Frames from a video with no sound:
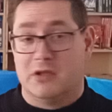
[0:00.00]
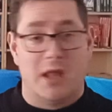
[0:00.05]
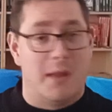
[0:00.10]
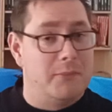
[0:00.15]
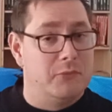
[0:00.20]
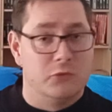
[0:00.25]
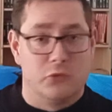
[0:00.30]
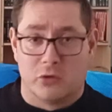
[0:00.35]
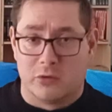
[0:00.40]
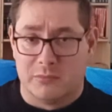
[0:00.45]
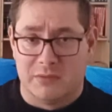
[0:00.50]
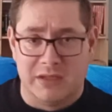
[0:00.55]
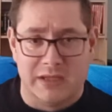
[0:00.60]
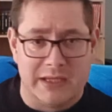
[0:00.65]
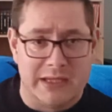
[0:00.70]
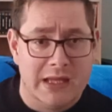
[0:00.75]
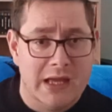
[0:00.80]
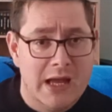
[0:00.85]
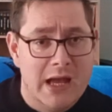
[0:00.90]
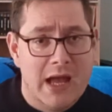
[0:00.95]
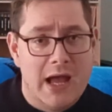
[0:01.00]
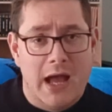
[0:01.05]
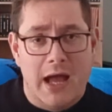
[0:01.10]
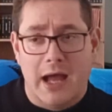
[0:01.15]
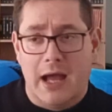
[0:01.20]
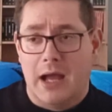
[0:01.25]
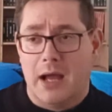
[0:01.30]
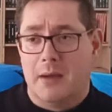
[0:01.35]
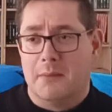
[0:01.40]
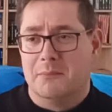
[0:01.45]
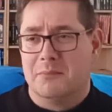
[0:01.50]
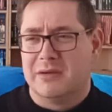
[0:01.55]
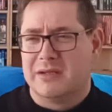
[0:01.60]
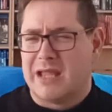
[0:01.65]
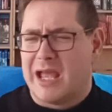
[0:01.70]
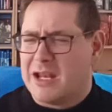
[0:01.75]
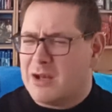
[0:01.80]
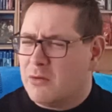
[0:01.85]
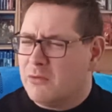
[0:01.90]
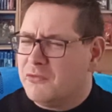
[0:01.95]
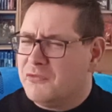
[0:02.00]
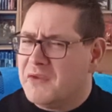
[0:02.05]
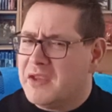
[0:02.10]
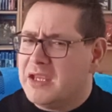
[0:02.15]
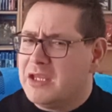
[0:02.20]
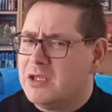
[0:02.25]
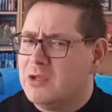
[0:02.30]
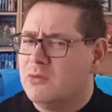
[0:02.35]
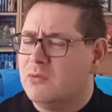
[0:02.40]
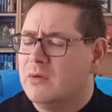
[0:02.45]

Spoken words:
up normally, but I don't think